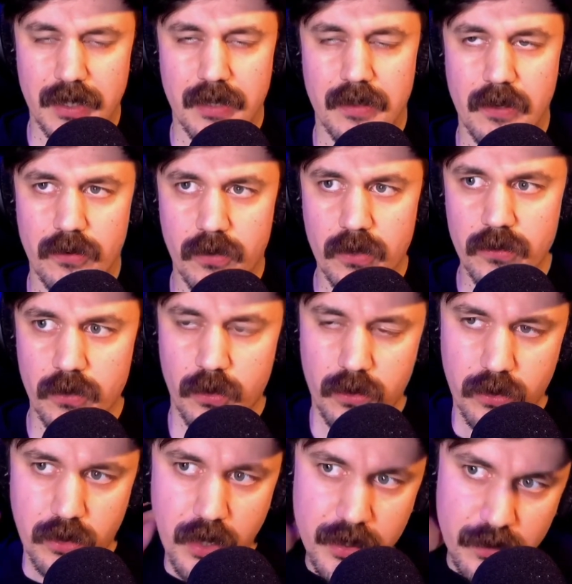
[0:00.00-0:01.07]
There's also a
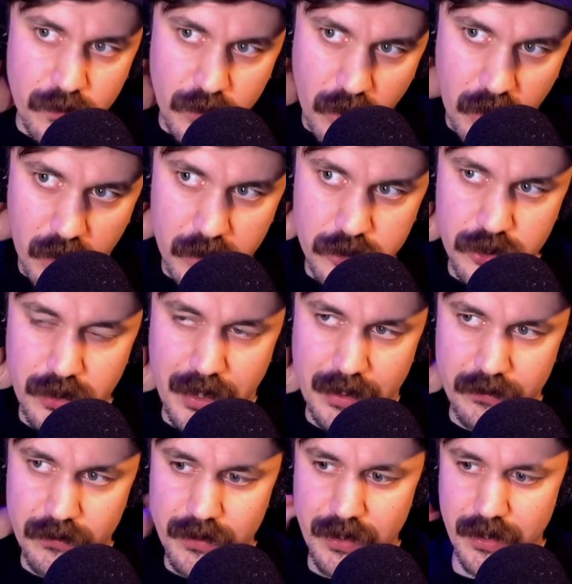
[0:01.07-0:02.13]
lot of
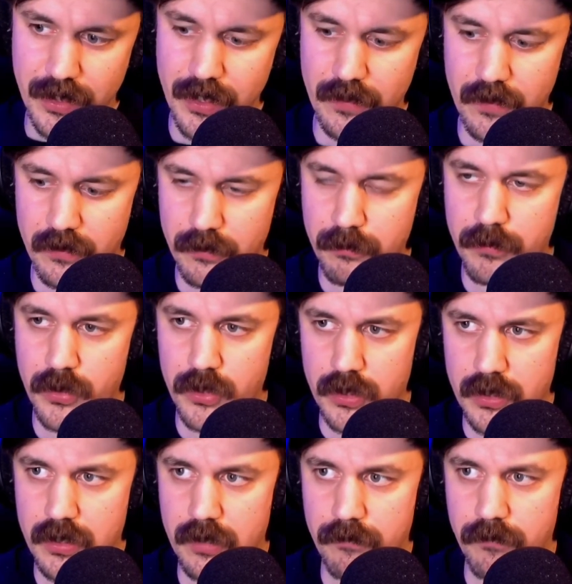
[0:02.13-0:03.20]
contrast in this
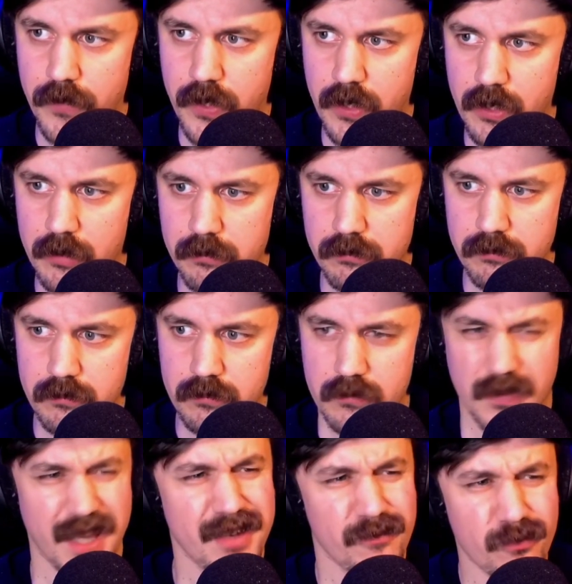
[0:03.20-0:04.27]
book,
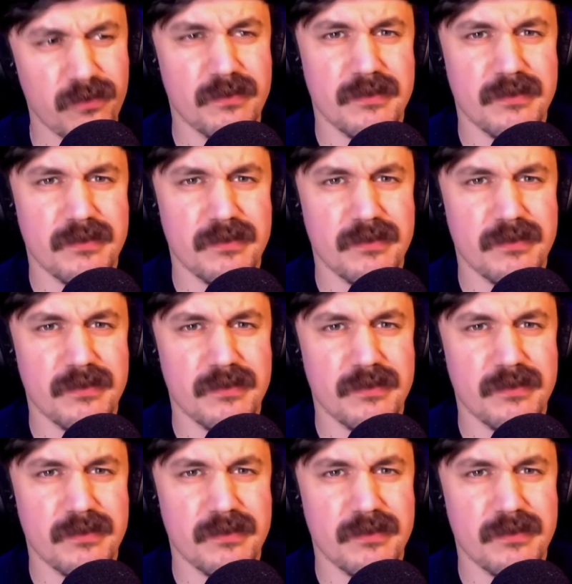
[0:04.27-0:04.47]
and